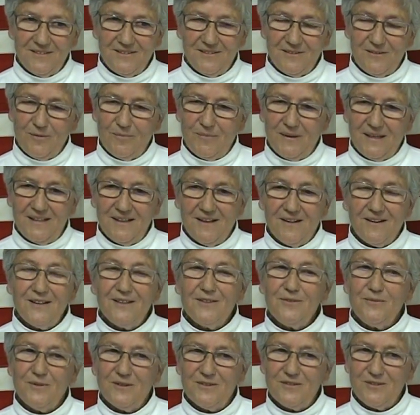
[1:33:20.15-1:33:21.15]
So my
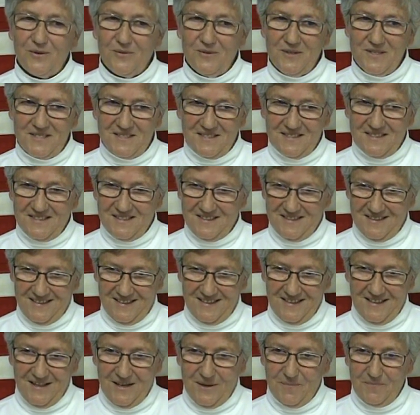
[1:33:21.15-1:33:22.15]
heart was always
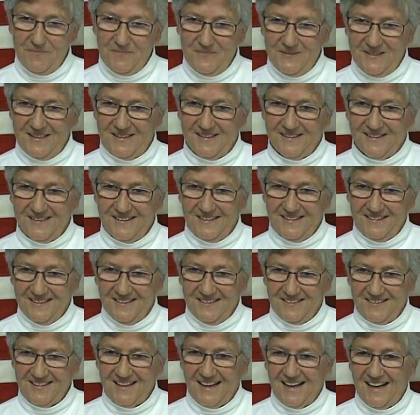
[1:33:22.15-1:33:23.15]
up there in
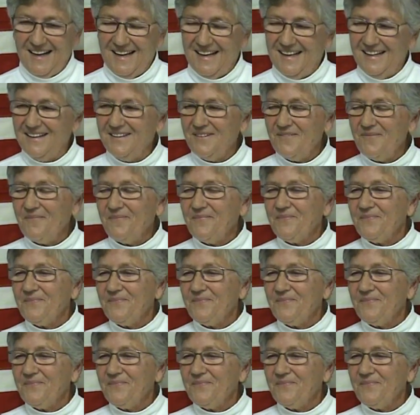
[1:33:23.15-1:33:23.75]
the sky.